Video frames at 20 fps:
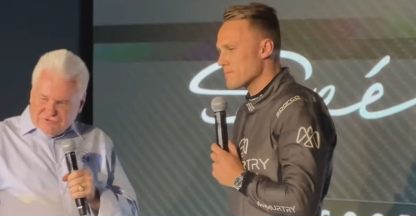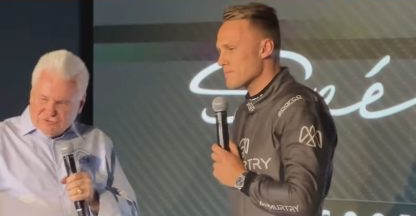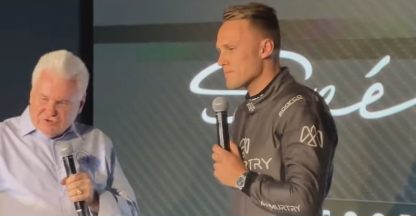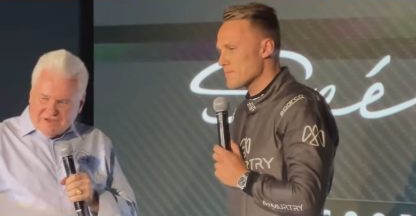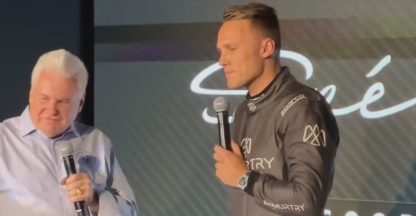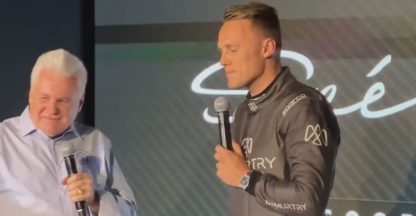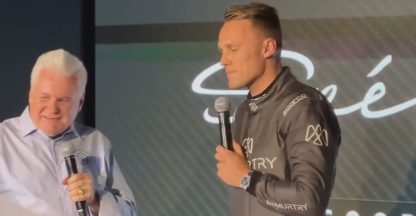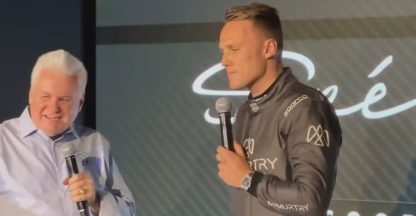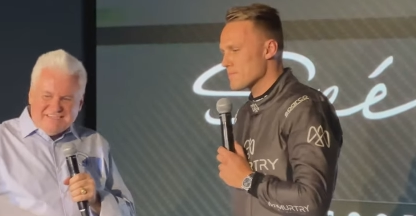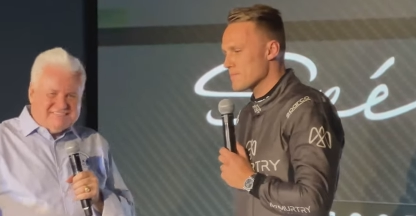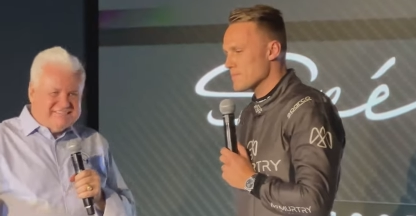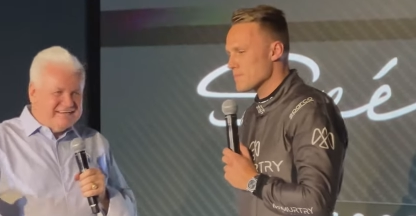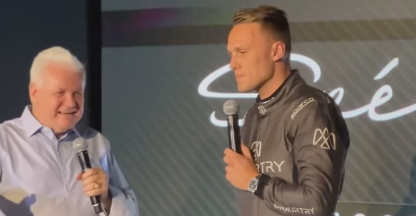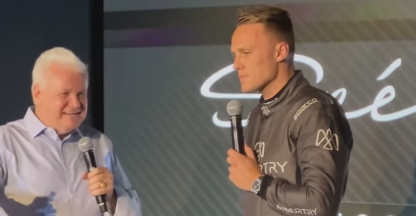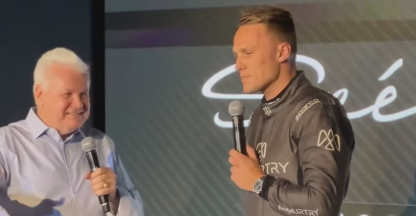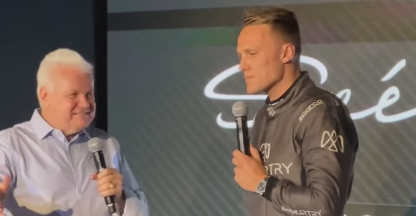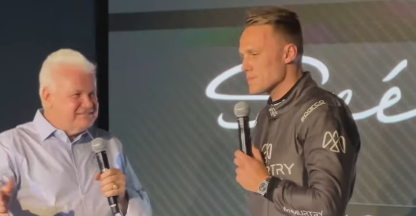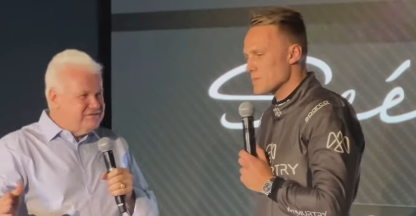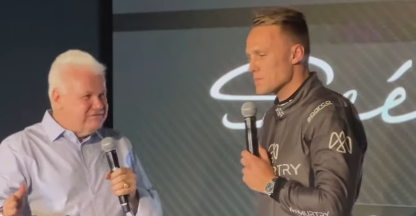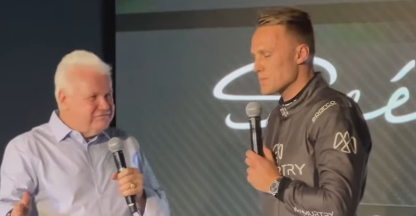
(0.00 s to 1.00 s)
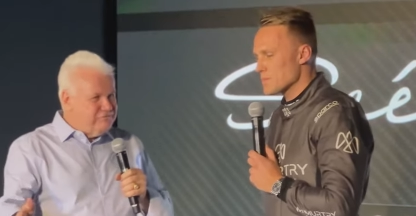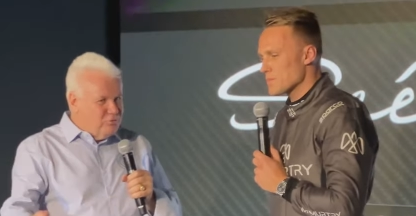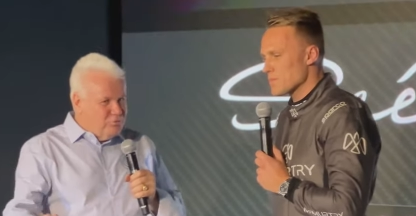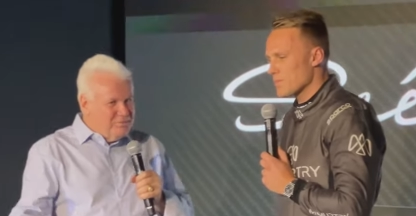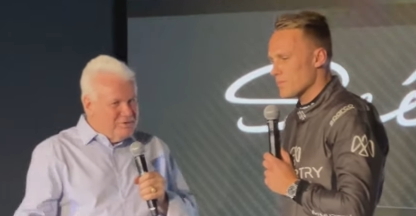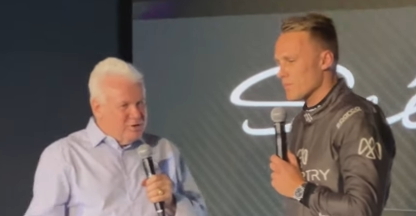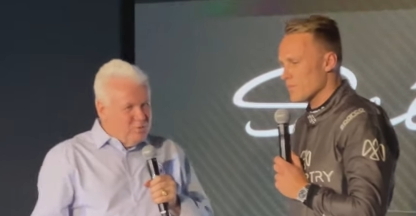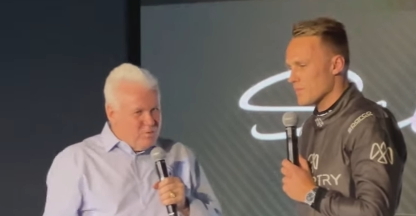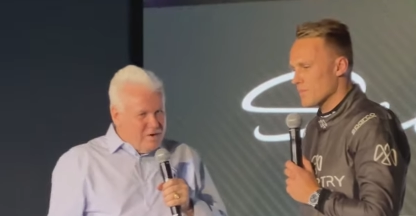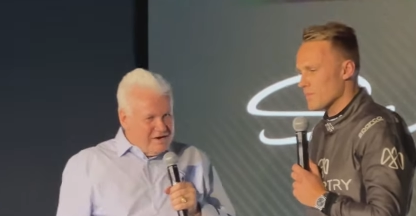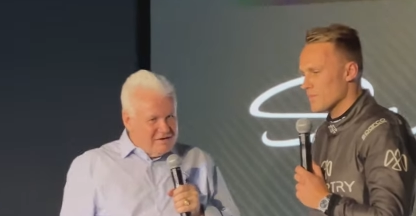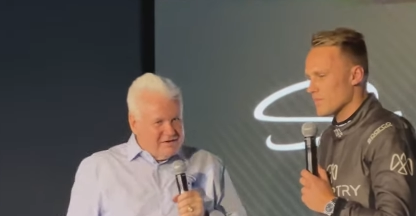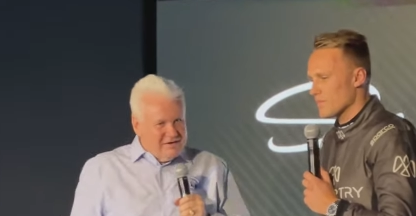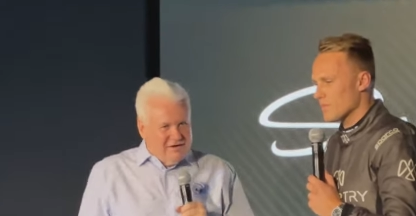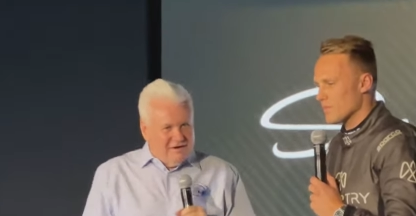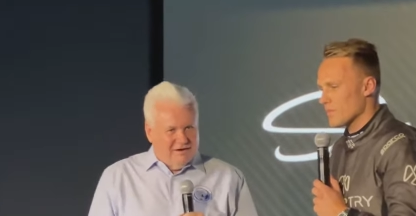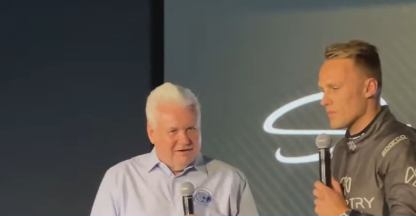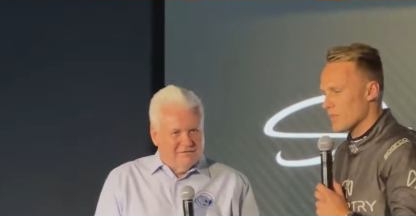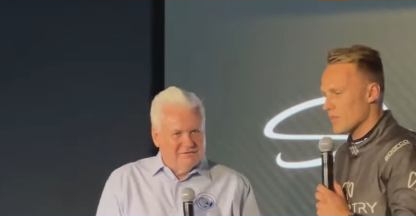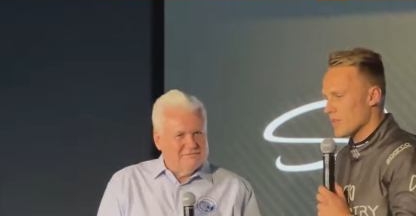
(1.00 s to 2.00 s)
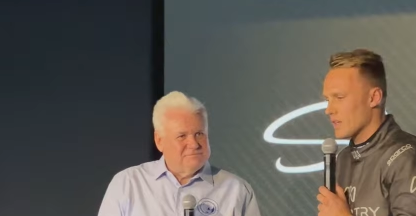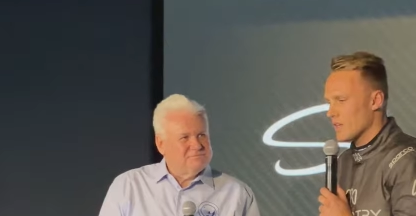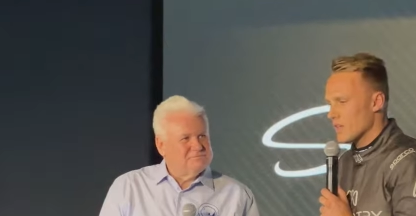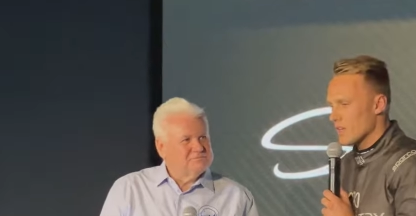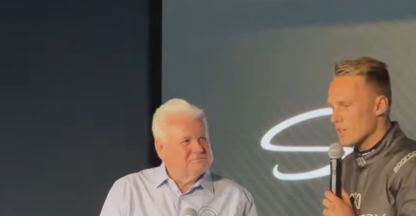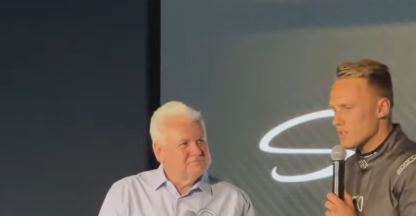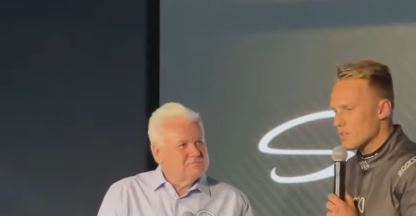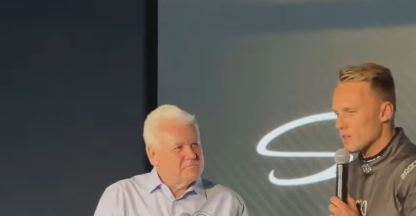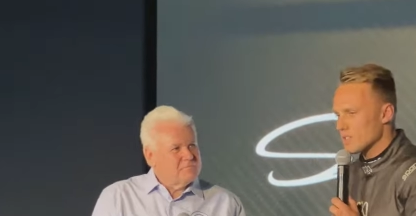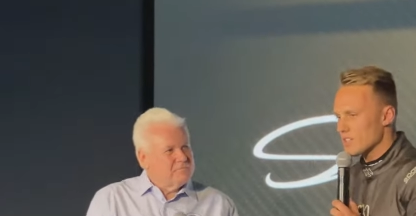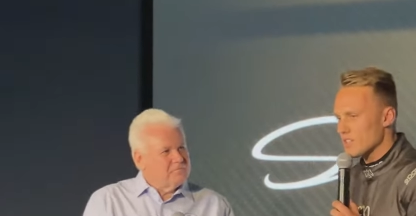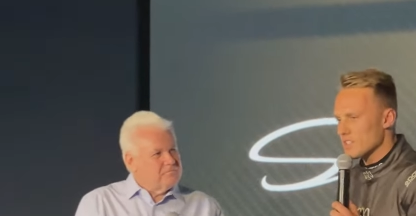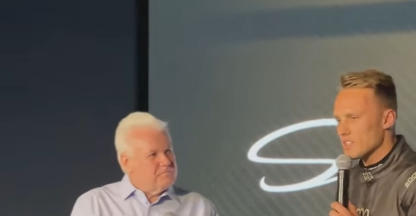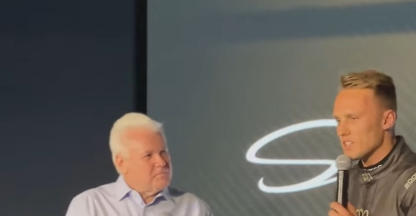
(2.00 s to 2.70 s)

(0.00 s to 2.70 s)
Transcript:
Speaker 1: driving this against the Formula One car? So as I